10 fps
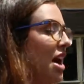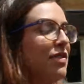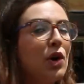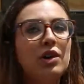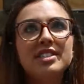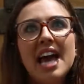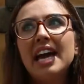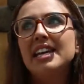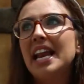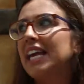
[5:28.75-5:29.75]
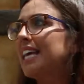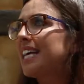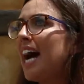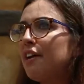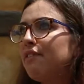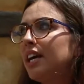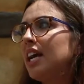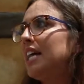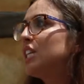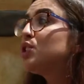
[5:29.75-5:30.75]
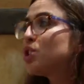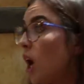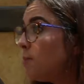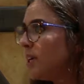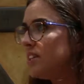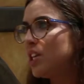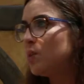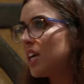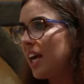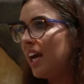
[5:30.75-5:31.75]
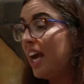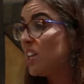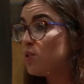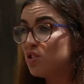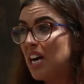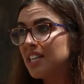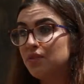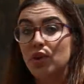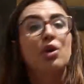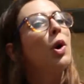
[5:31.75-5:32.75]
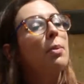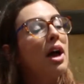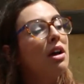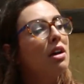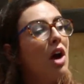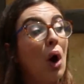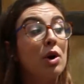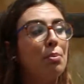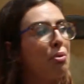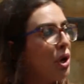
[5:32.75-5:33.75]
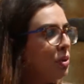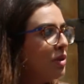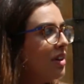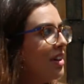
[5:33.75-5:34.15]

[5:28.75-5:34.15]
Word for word: If you go to any like cafe, any shop in the UK and you just ask for a cuppa or a brew,